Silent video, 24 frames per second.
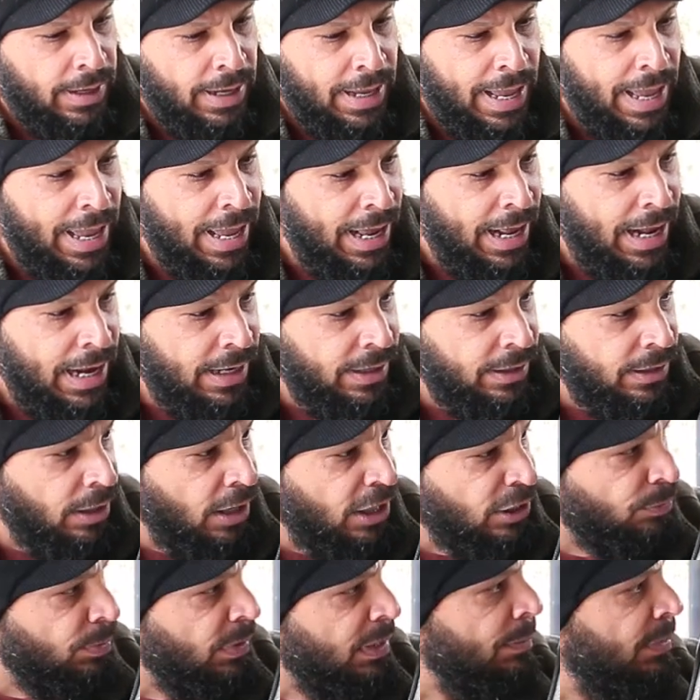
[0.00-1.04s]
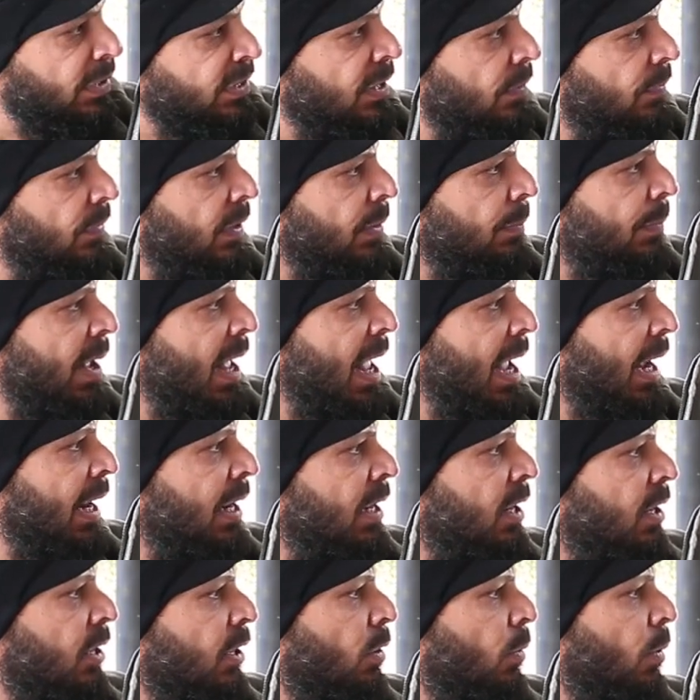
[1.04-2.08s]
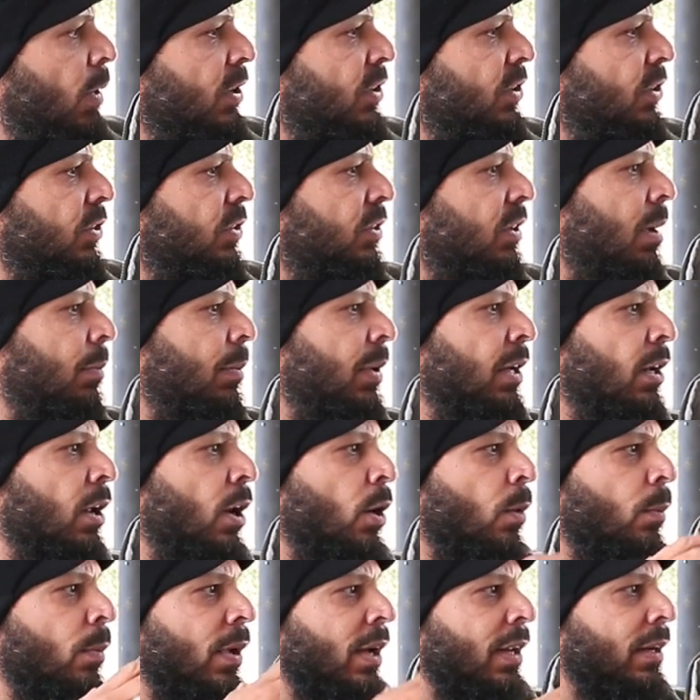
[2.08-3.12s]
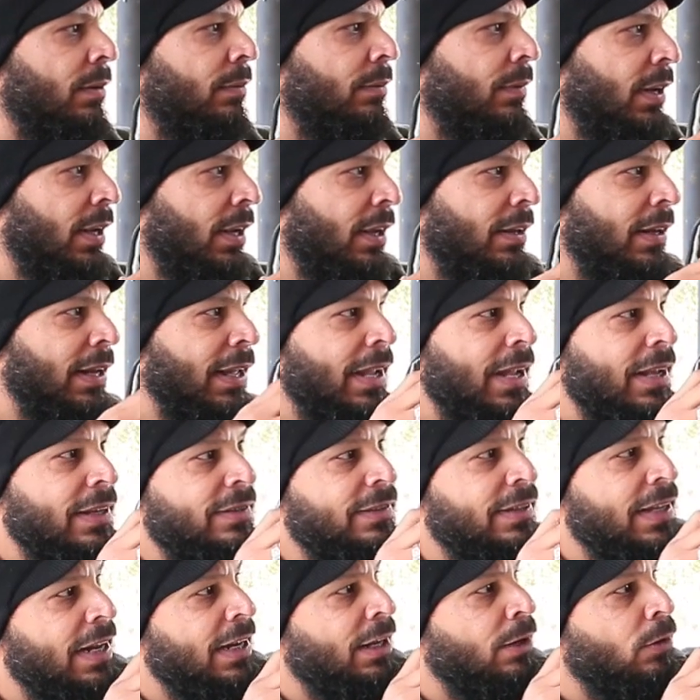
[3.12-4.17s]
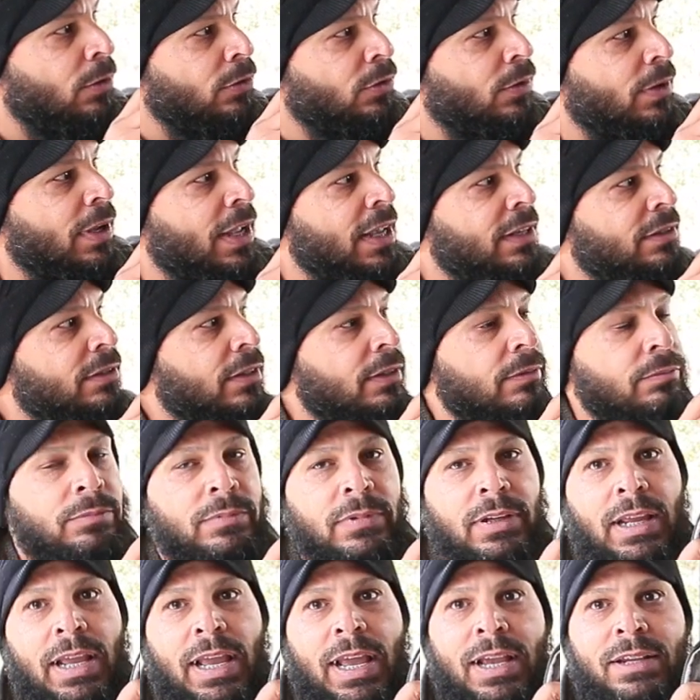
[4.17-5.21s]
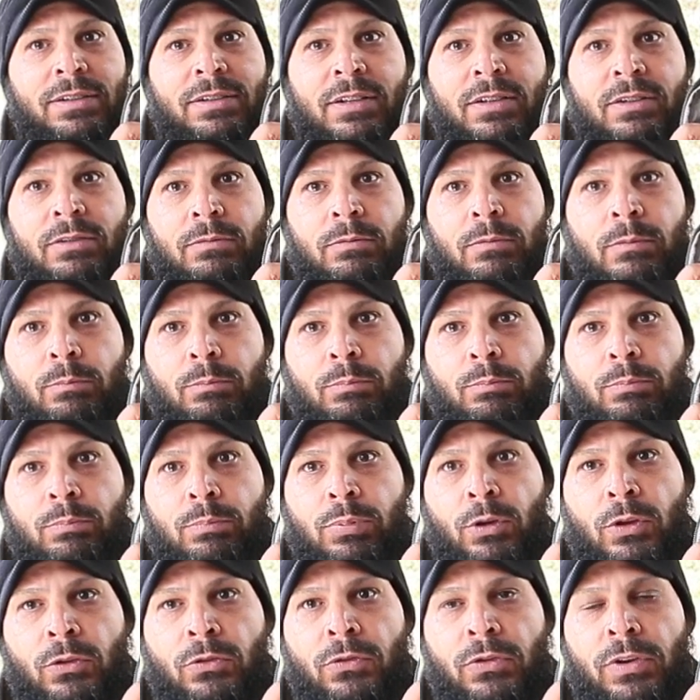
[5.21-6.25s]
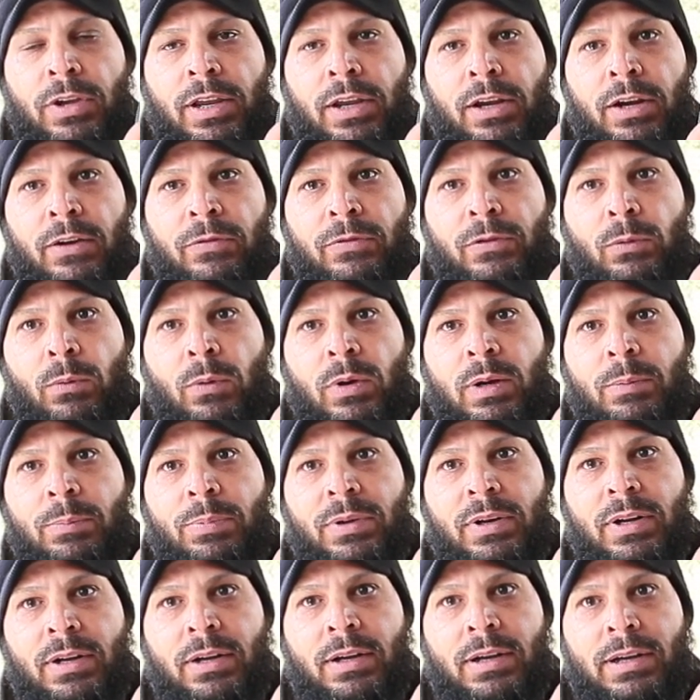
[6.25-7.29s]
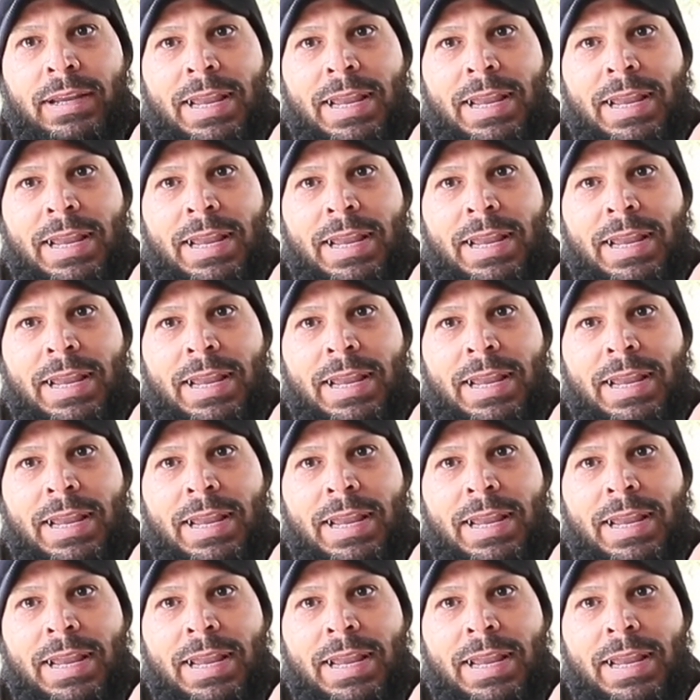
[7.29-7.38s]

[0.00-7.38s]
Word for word: And you know, that's pretty much it for the bag. Any other questions, let me know. But like I said, it also has a it has a pull through here if you want to put a, a